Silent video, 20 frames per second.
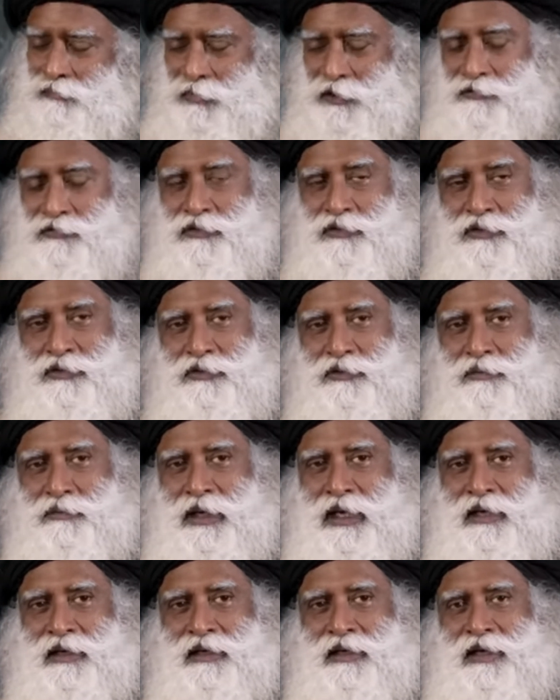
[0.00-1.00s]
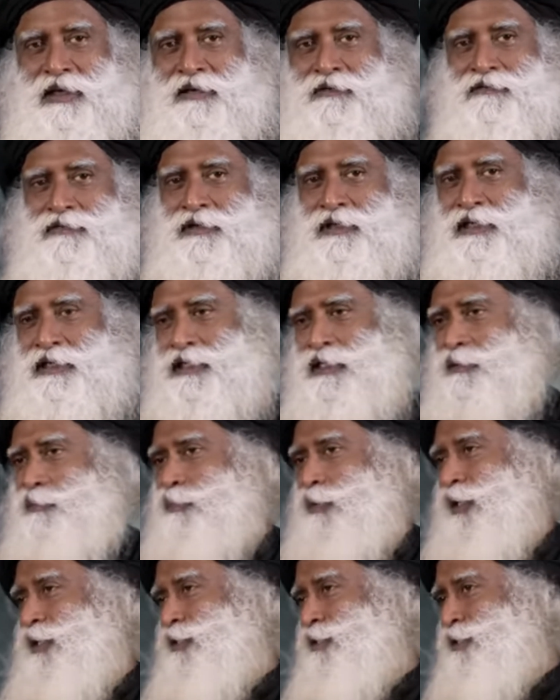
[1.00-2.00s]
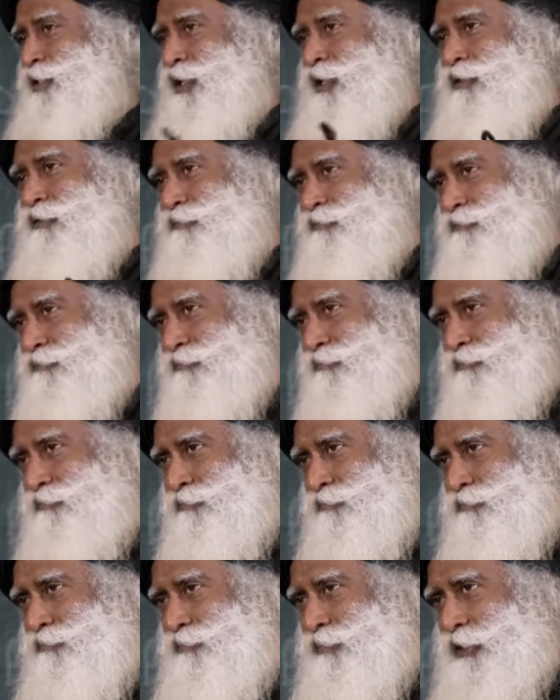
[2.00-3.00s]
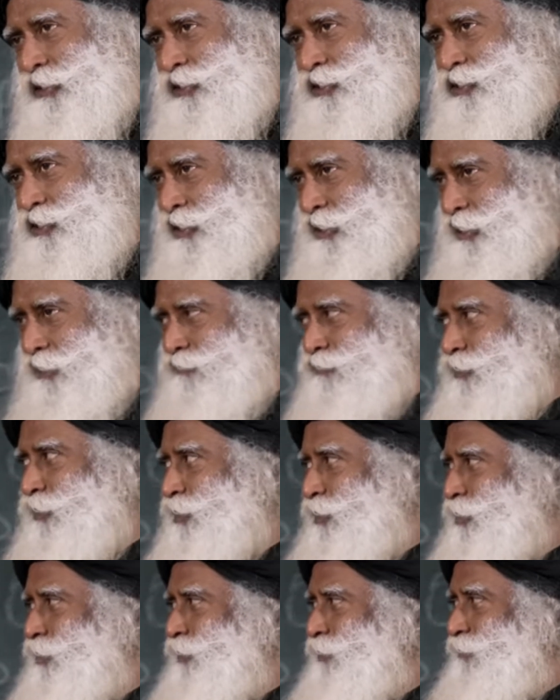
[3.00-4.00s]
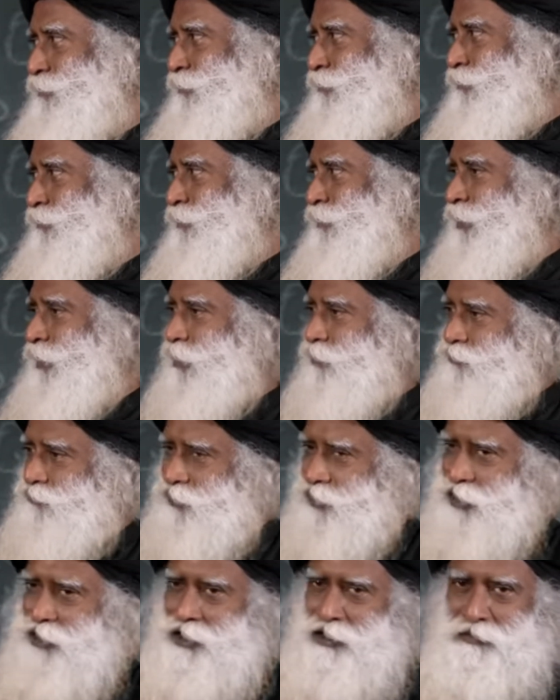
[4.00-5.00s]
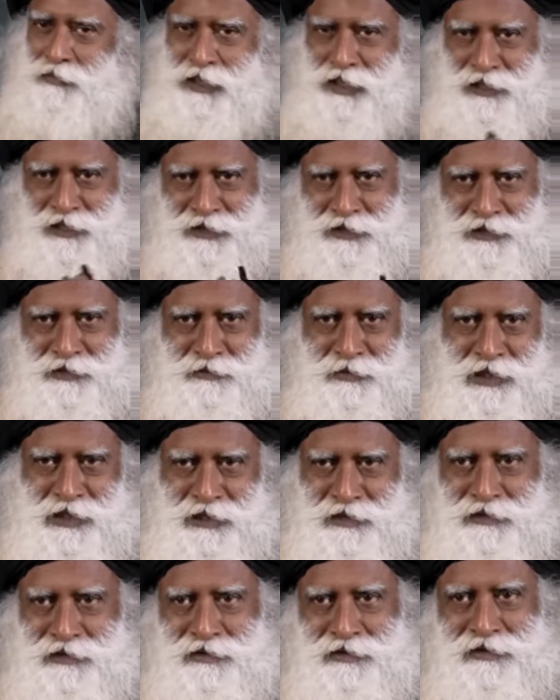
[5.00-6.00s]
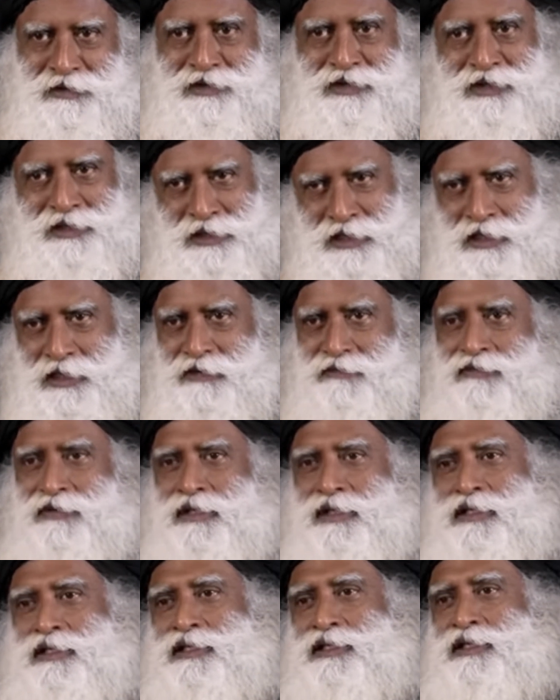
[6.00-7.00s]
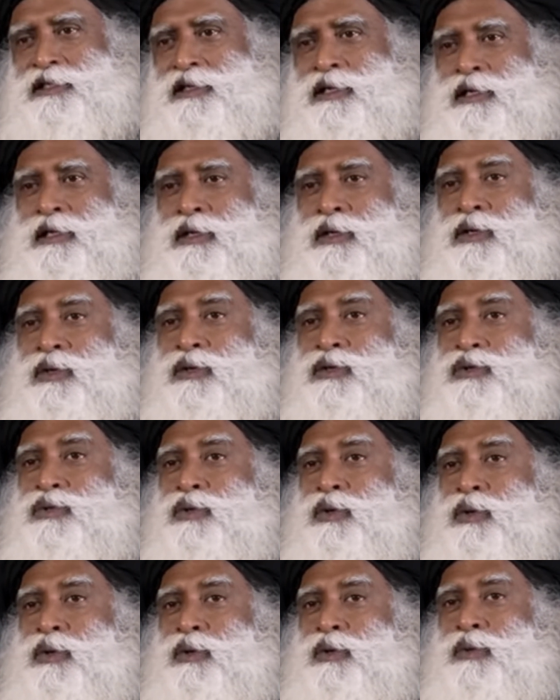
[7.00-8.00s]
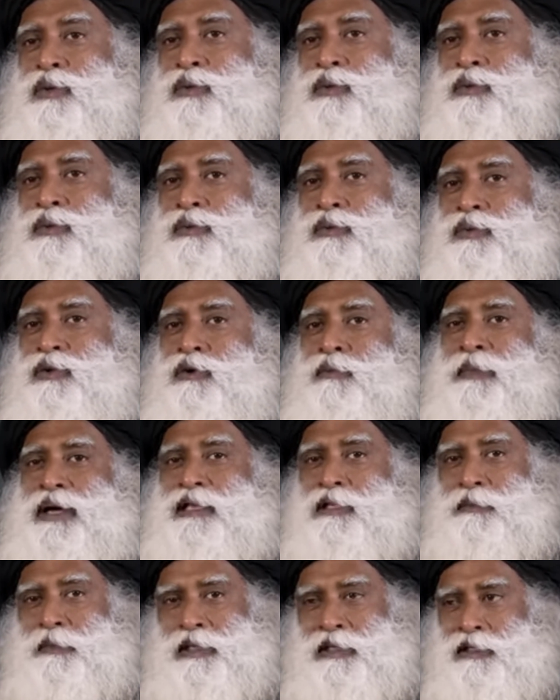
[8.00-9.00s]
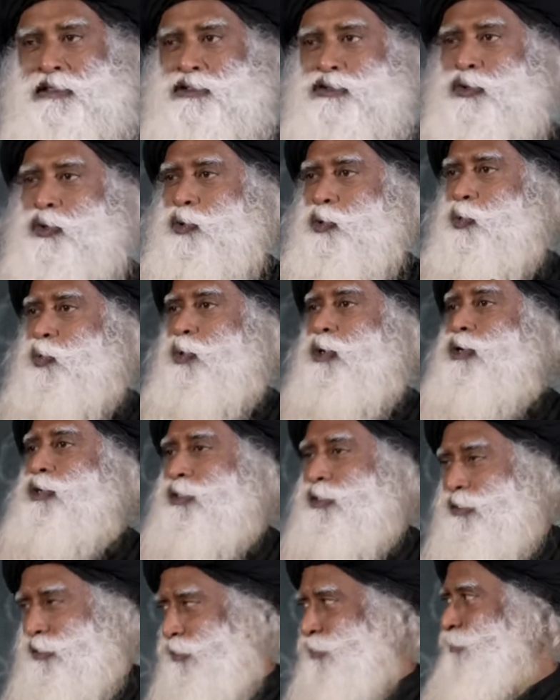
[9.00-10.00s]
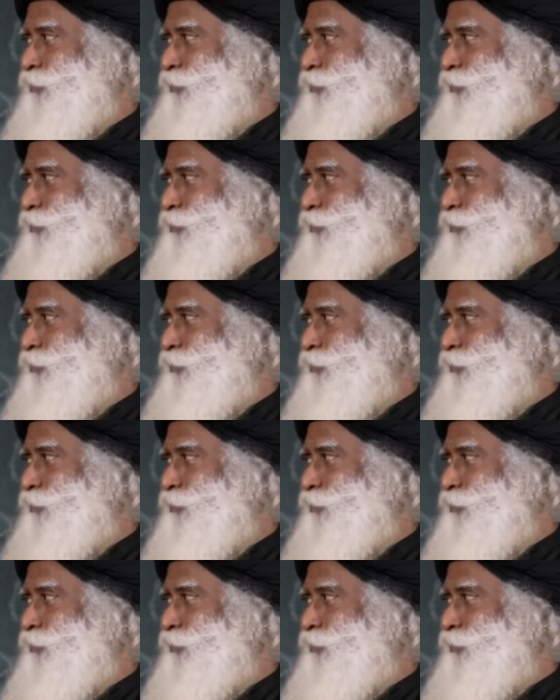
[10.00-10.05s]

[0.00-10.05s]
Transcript: If you make infinity plus 10, it's still infinity. Infinity minus million, still infinity. So your mathematics don't work.